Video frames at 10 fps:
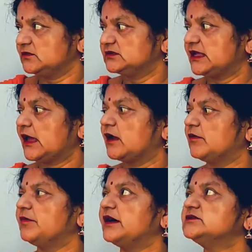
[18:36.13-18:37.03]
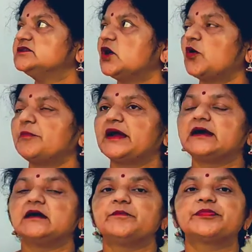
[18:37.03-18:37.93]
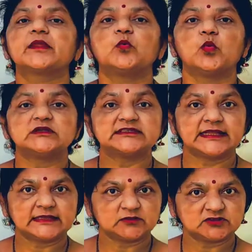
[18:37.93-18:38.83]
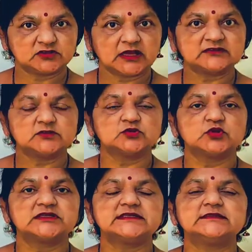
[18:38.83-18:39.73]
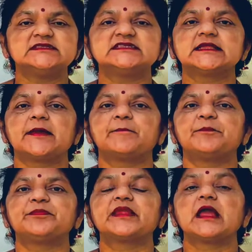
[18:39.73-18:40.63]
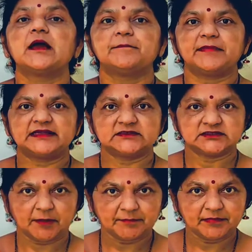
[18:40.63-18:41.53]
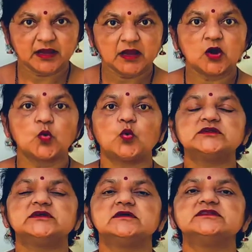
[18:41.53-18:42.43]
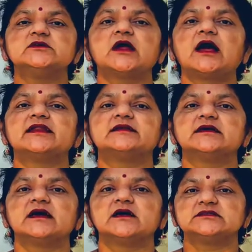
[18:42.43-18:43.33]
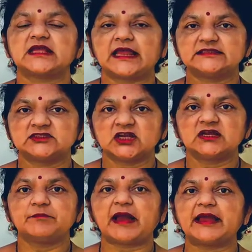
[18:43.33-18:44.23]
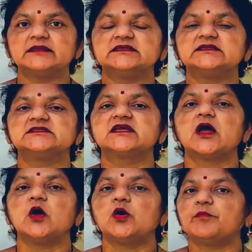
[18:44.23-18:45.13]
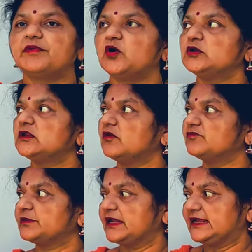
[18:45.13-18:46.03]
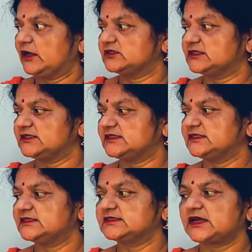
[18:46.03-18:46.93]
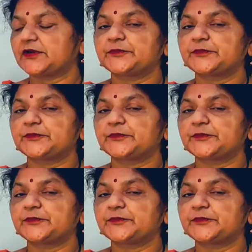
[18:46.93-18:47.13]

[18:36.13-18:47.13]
Kids don't remember what you try to teach them. They remember what you are, as their mind is full of curiosity.